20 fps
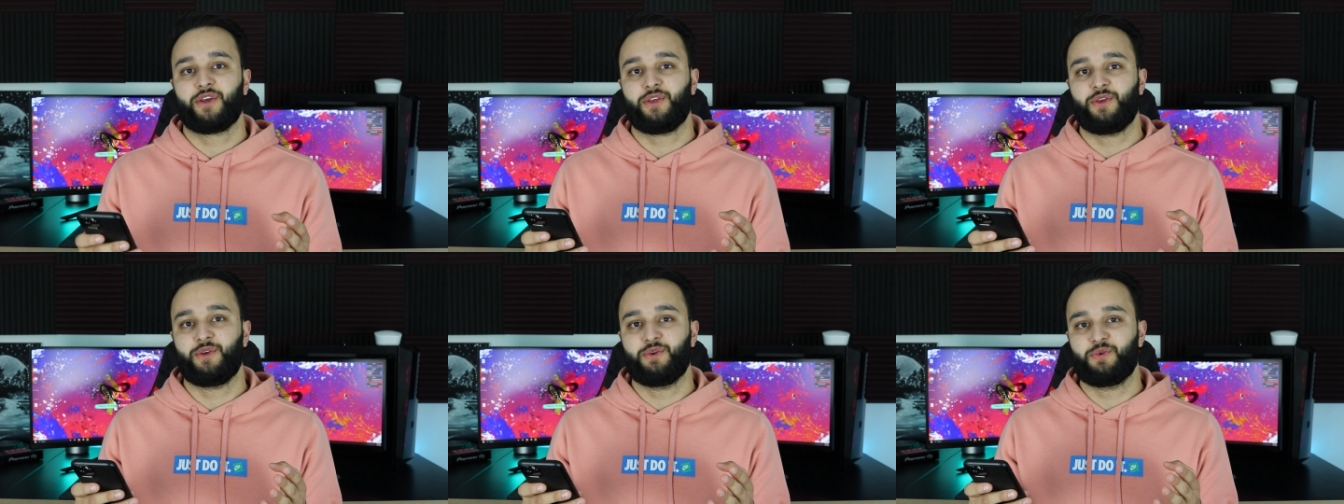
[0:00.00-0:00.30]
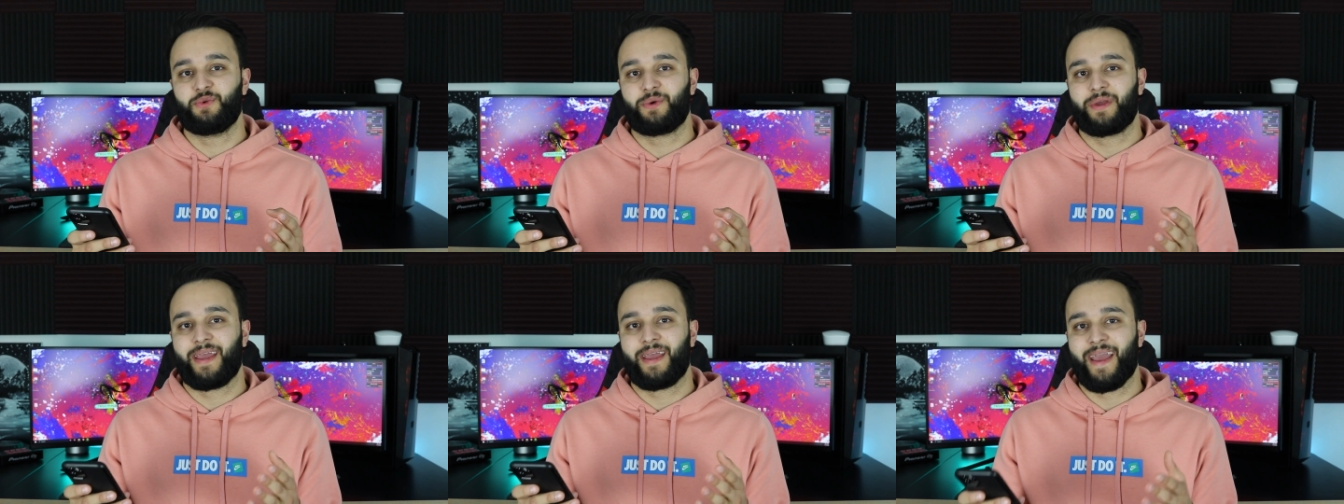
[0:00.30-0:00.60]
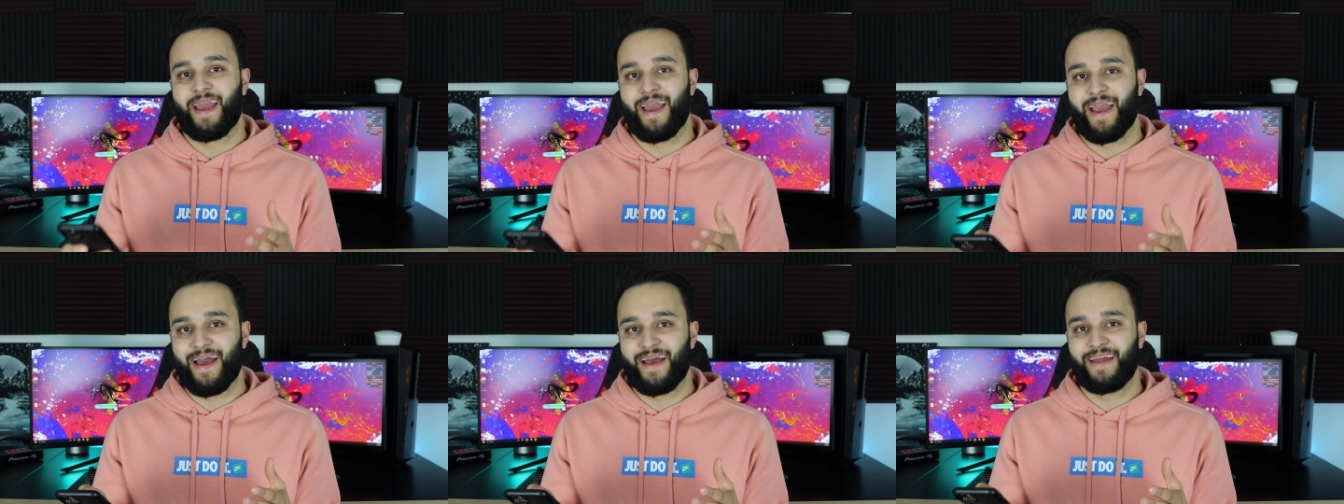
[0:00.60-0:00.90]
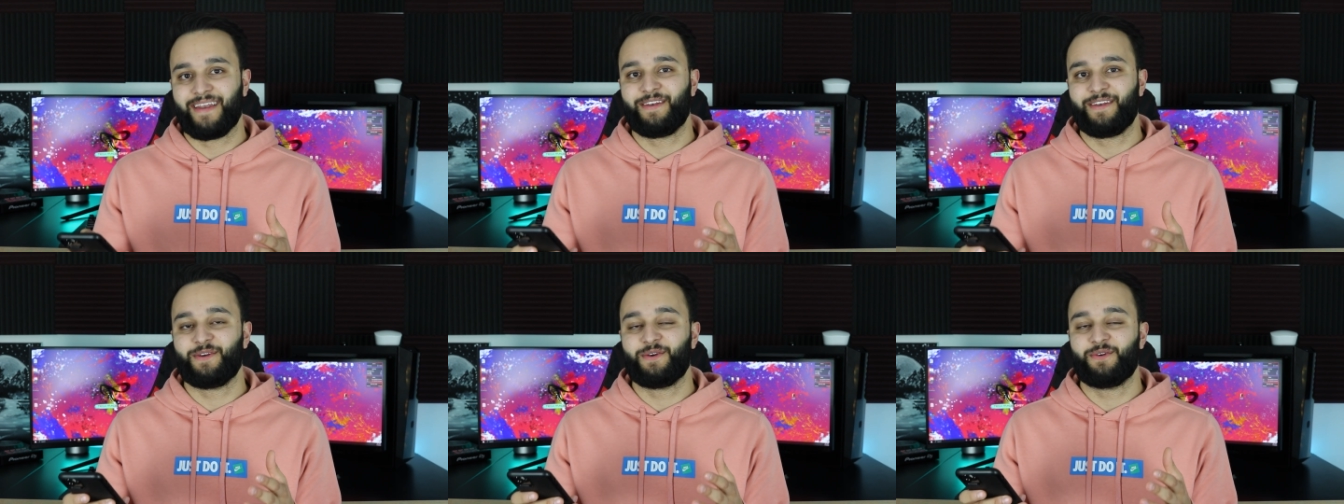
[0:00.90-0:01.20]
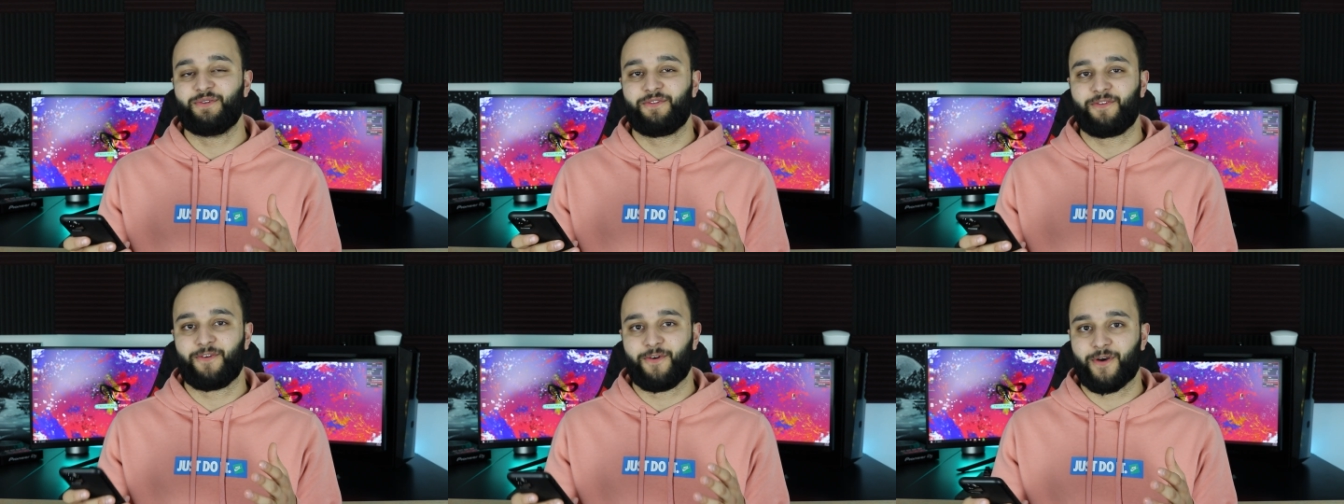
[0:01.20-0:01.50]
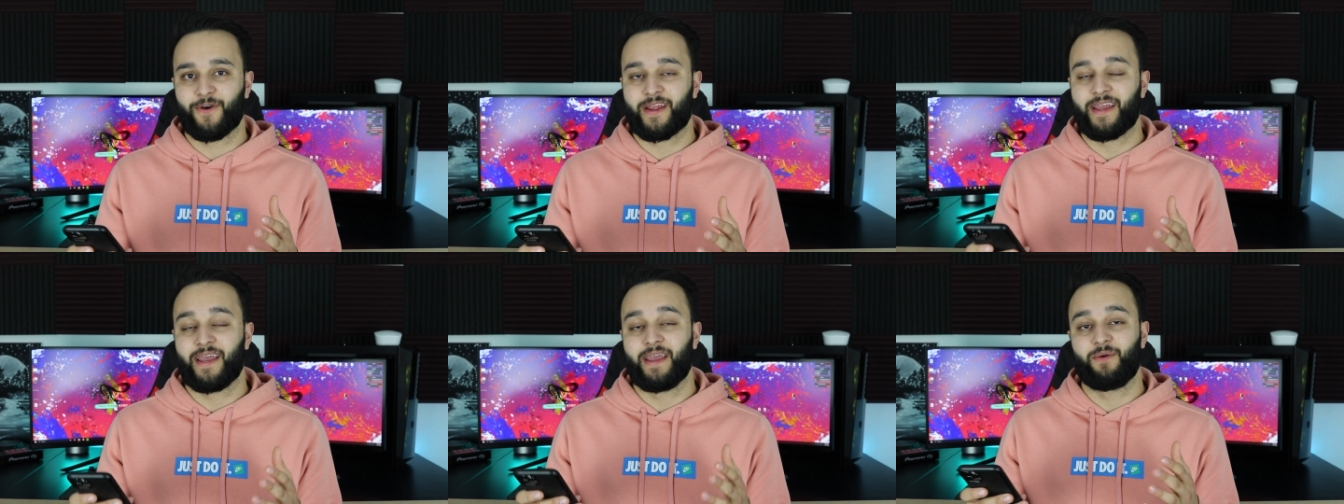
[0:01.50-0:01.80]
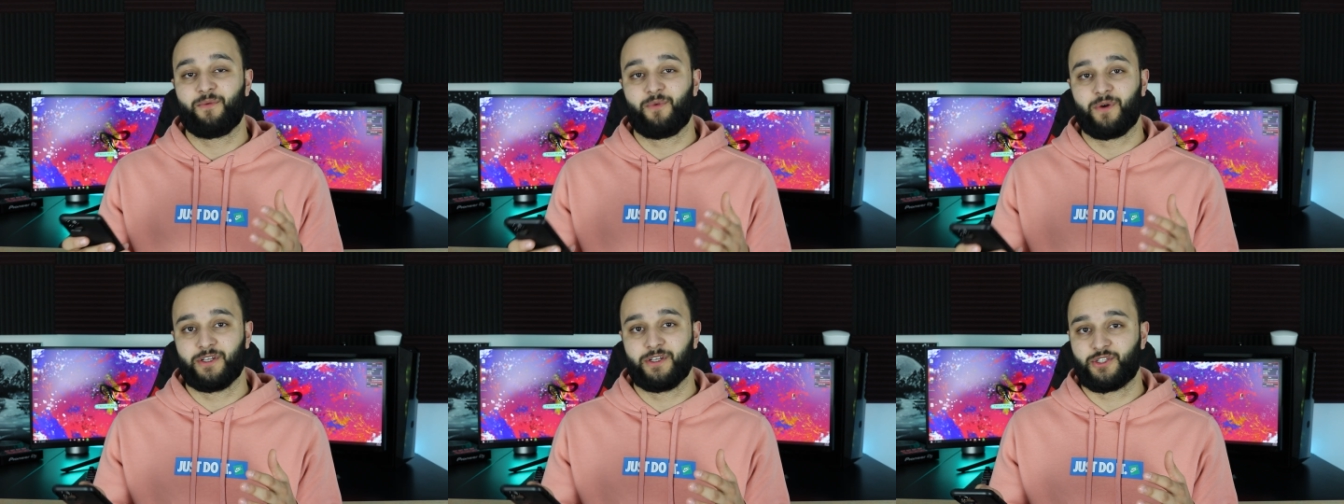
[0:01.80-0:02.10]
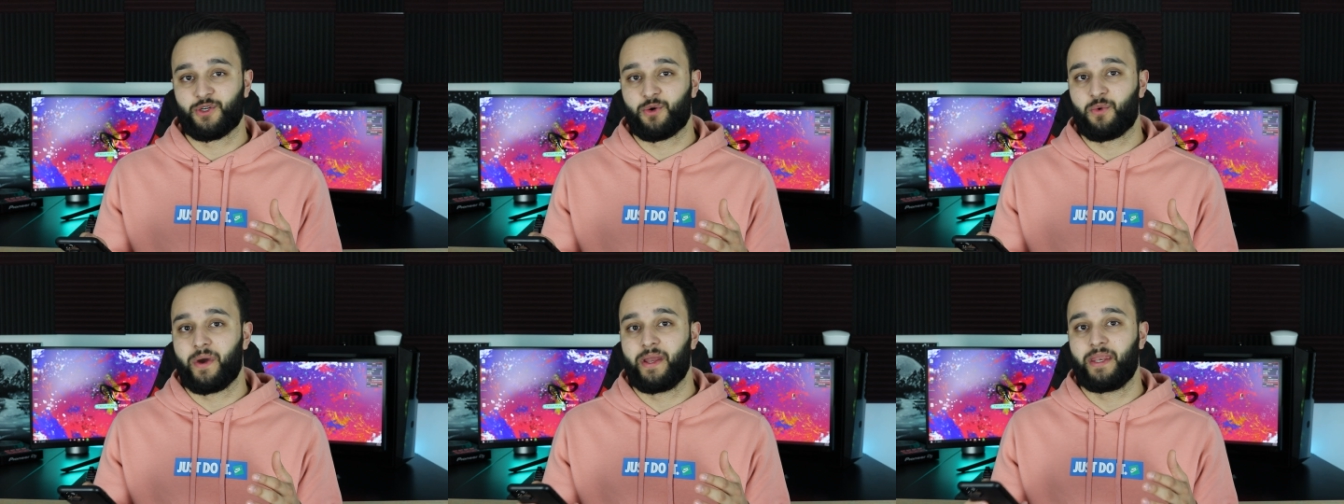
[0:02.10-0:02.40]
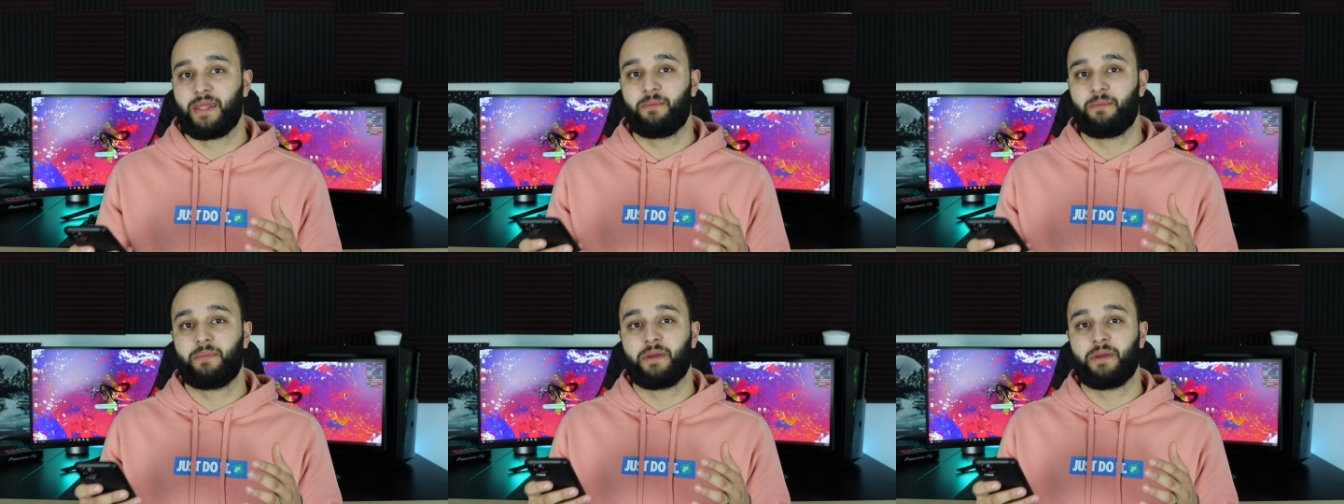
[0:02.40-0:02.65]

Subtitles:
you can do 4K 120